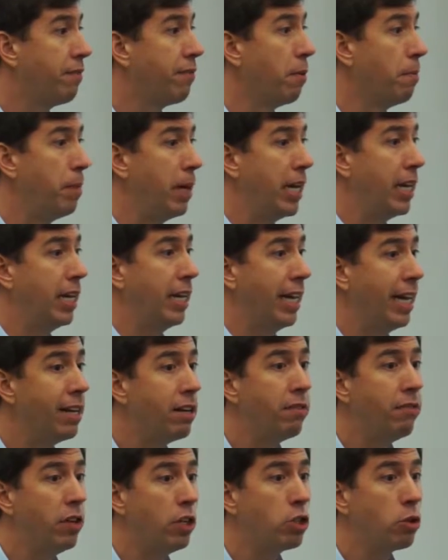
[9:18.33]
from being an
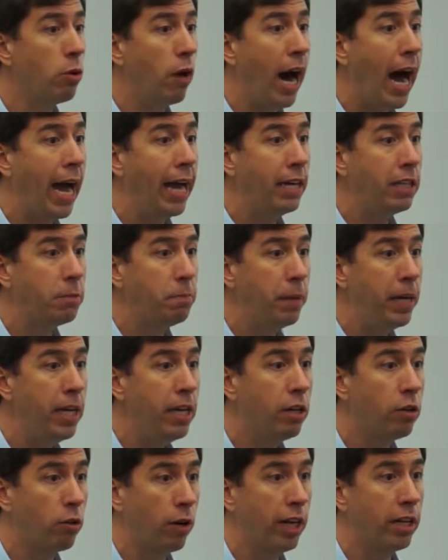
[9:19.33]
individual
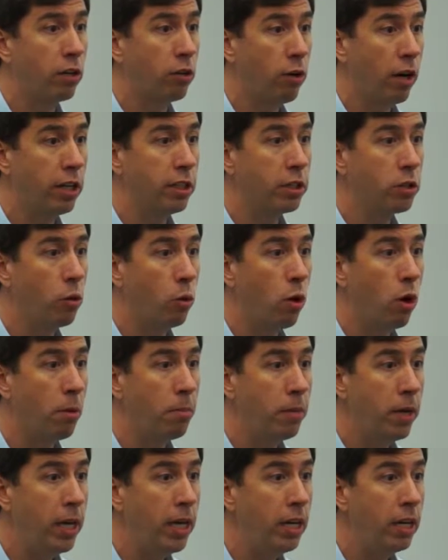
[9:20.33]
ISP, creating a credit score
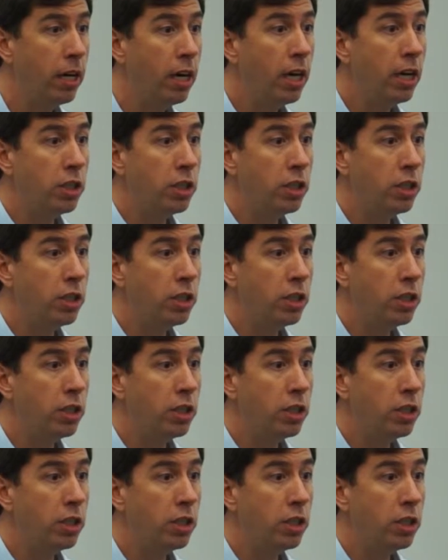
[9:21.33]
on me,